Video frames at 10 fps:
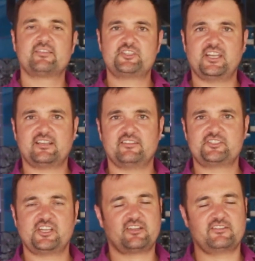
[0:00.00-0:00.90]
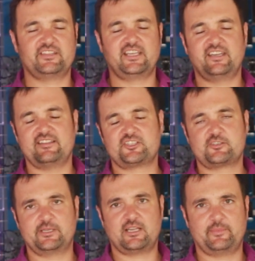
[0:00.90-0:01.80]
check check over there. That
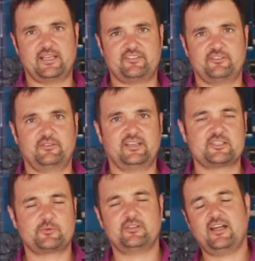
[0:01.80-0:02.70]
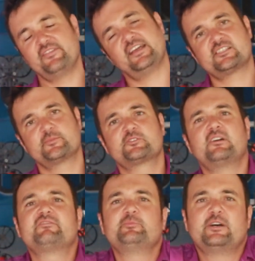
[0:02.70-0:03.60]
should be coming out soon as well. On that,
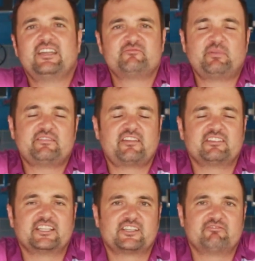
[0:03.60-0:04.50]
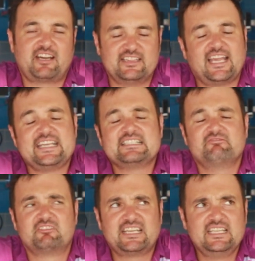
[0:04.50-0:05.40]
subscribe for more FPV related relate
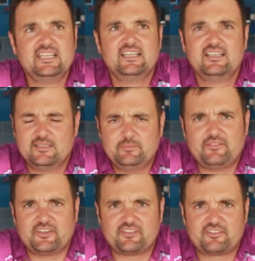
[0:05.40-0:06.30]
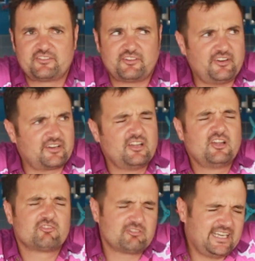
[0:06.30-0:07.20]
re. having a stroke.
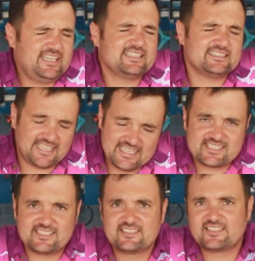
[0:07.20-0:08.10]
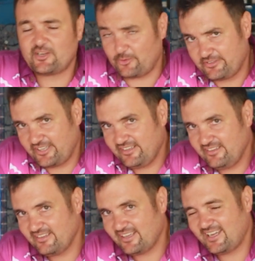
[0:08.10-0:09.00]
Related
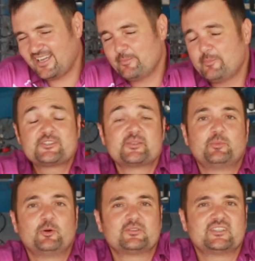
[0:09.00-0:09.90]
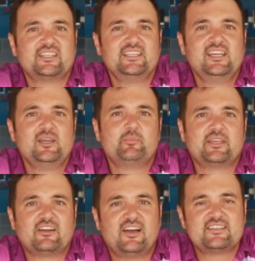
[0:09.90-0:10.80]
content. Uh, most importantly,
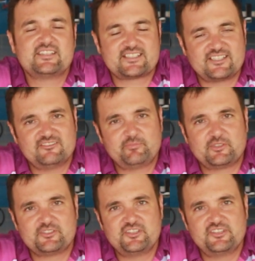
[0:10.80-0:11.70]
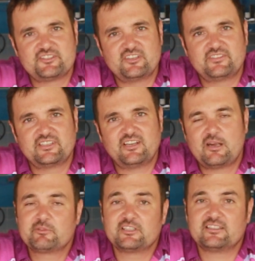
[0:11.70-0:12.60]
be kind to yourself because you deserve it.
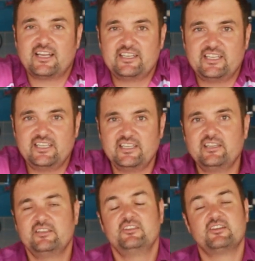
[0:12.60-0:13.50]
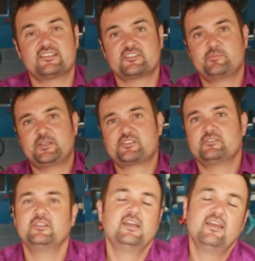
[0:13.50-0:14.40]
I'm really glad you're here. You guys are
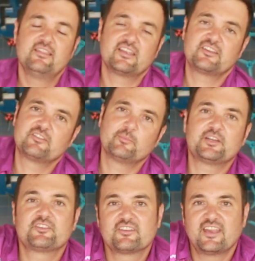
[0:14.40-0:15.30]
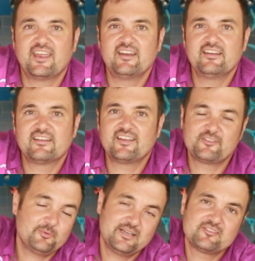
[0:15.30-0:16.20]
special. Thank you so much. And
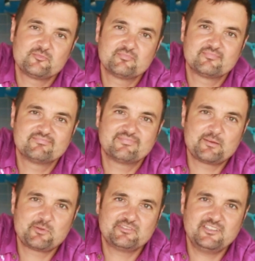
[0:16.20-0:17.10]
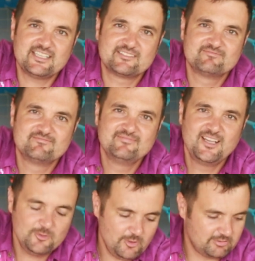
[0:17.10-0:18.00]
as always, Happy flying.
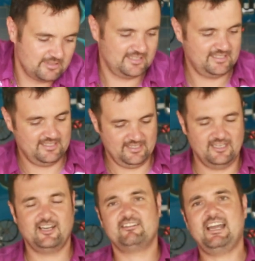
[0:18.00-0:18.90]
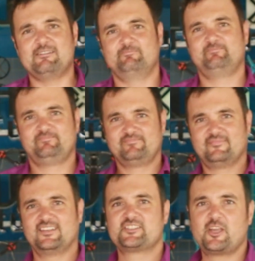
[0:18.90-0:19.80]
Whew. All right,
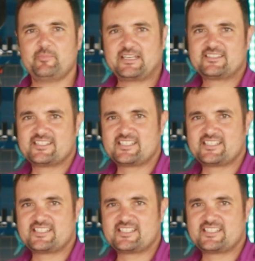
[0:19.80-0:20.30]
let's go back to the